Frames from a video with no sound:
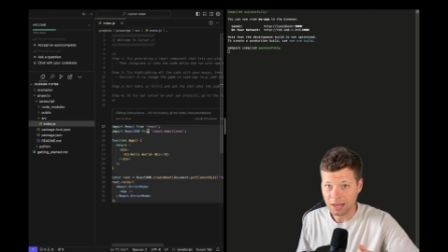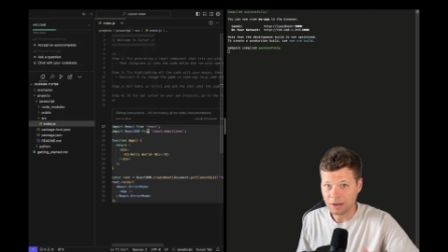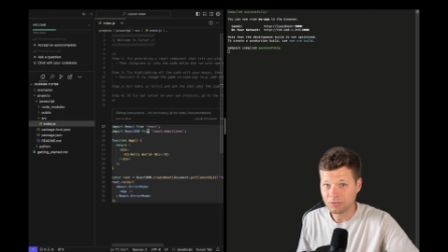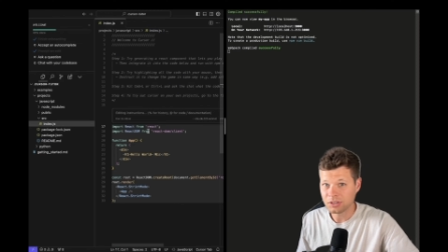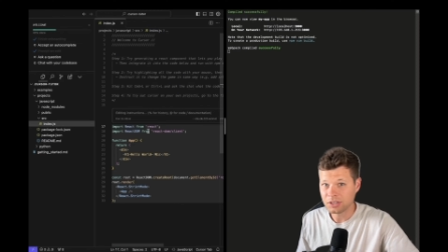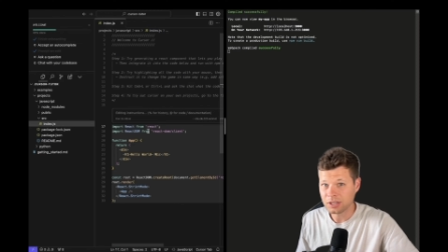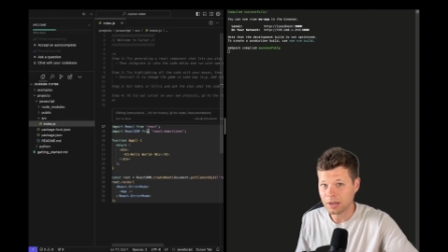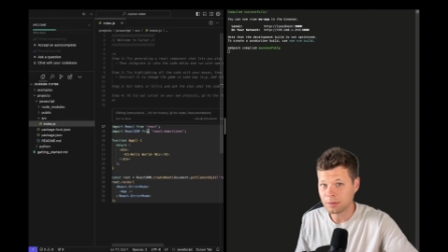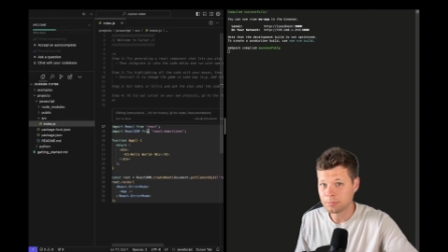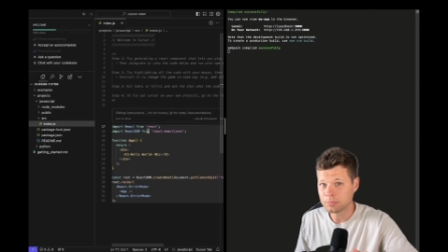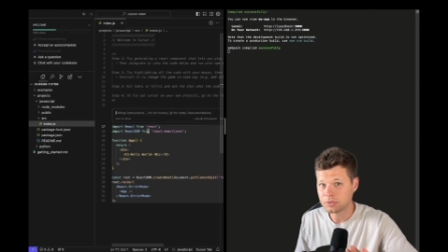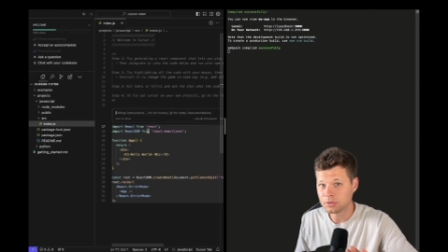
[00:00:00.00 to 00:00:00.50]
Every
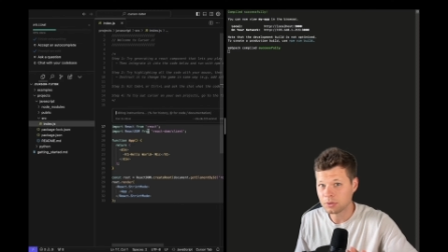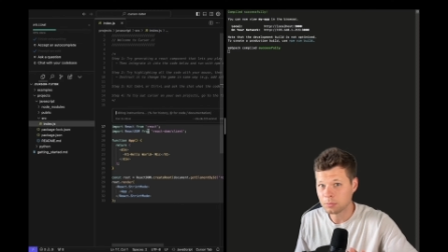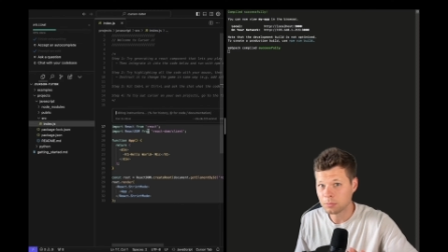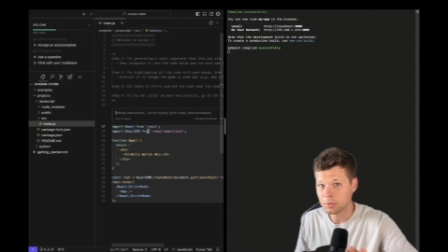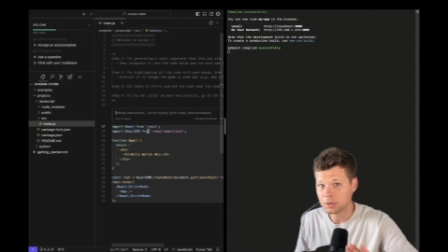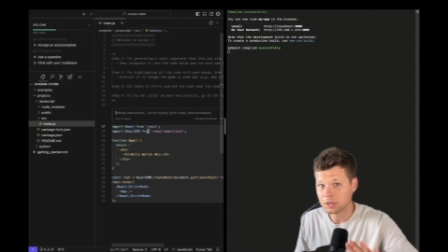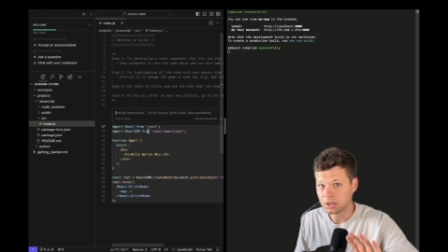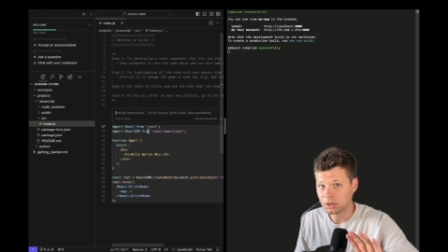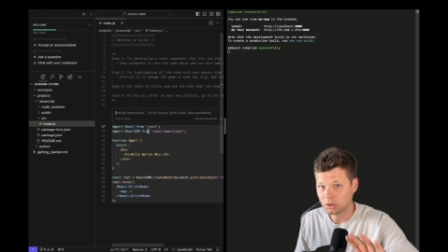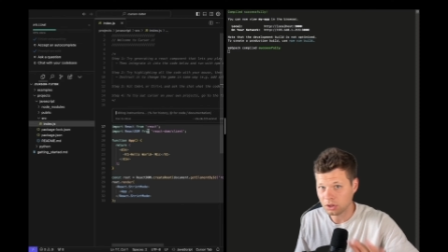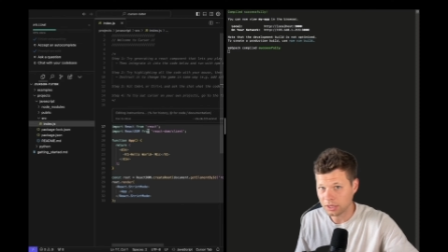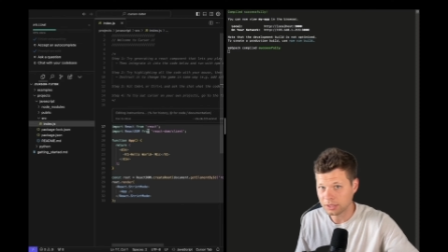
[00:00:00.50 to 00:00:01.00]
time
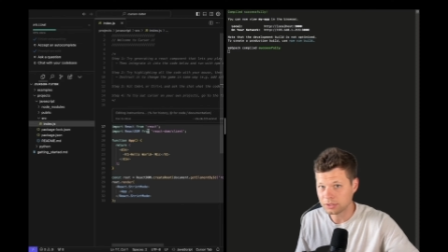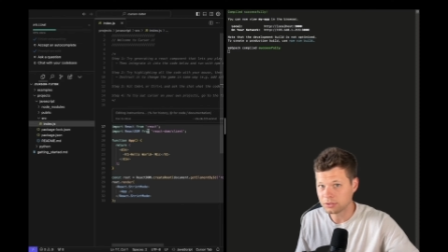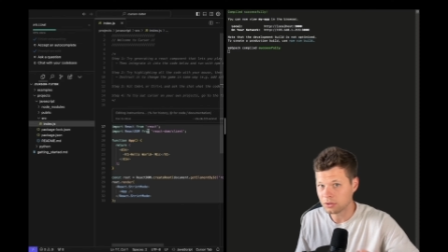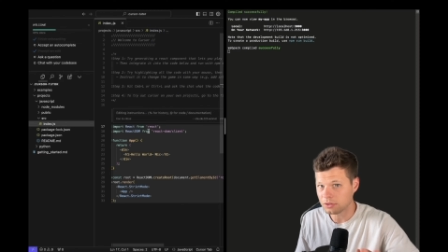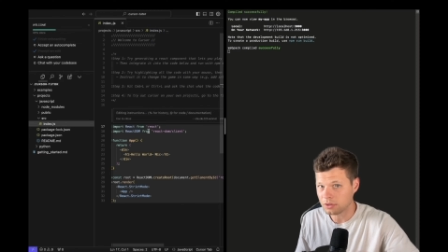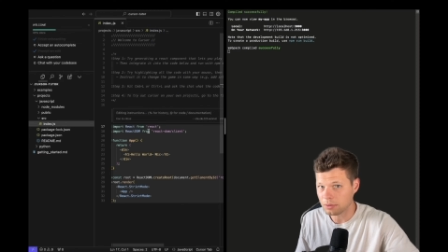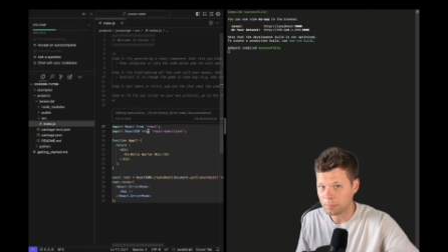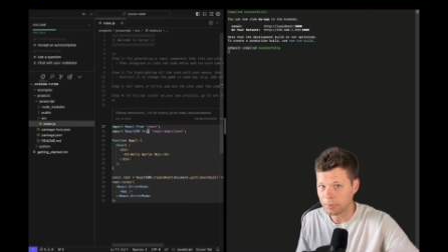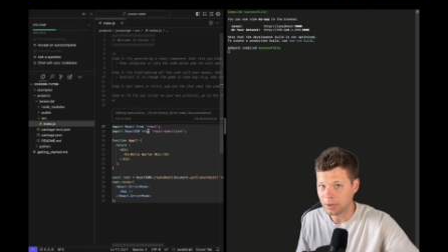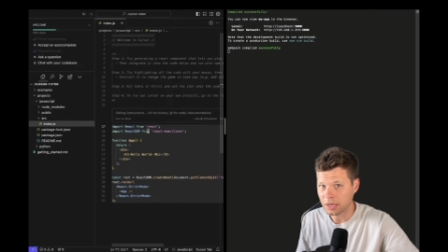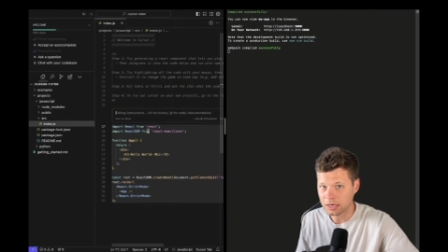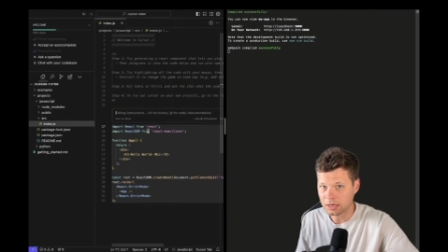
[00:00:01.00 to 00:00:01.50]
someone clicks on
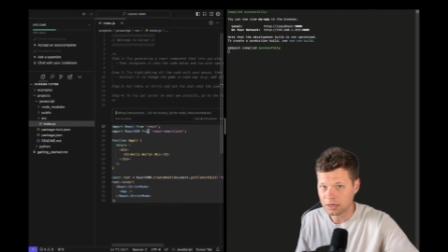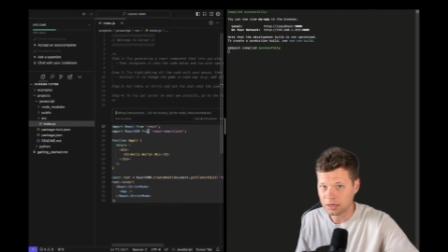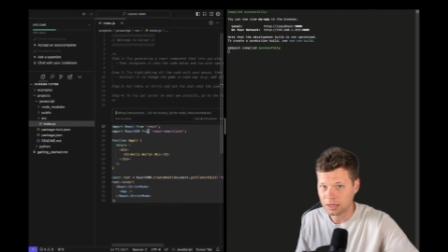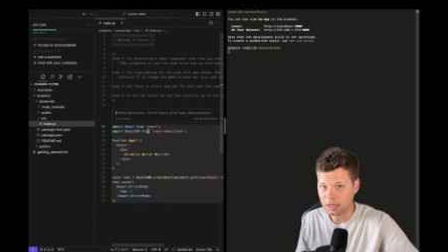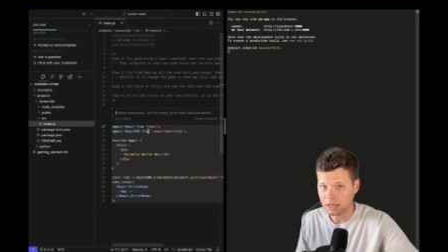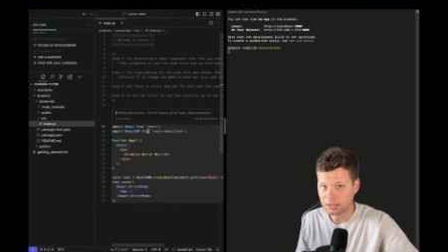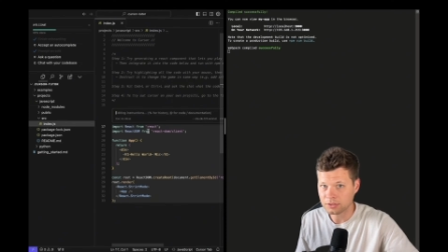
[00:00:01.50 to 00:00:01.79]
the button,